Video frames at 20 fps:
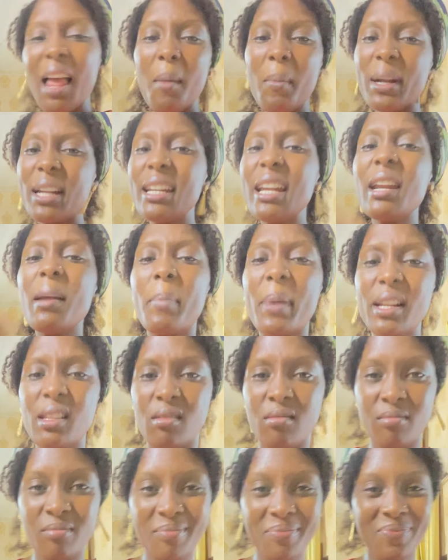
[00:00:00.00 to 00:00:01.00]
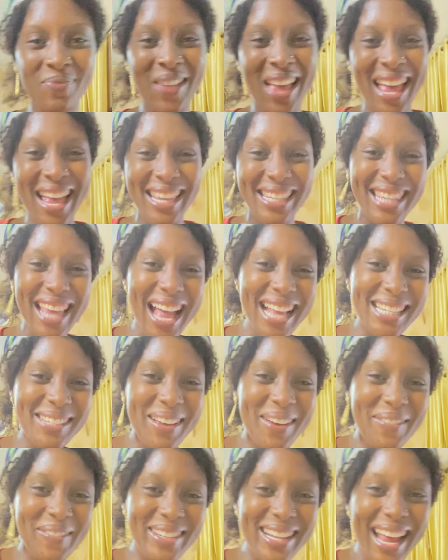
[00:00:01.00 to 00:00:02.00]
but it didn't a body. Say
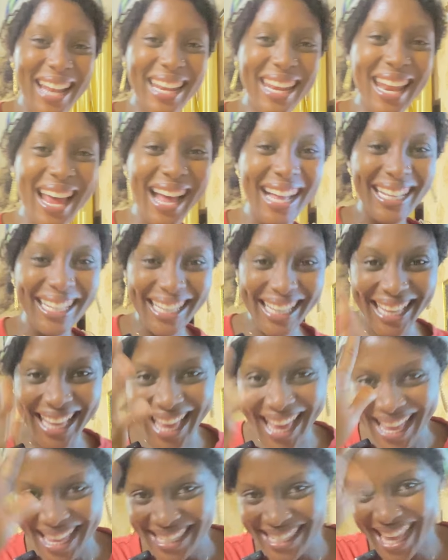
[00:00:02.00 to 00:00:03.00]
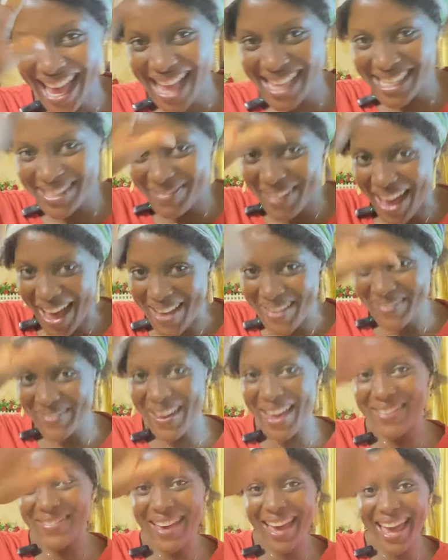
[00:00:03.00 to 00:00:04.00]
Anjana Mutanina. Say Anjana.
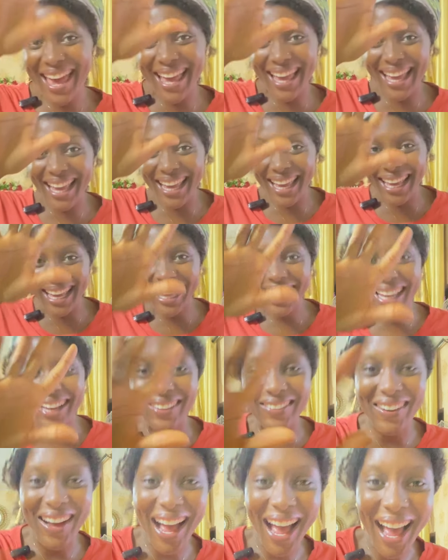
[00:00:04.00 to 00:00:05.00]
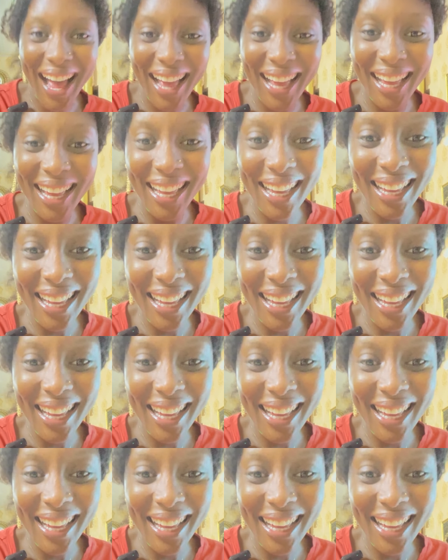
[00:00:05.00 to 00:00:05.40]
Bye bye. Yowah.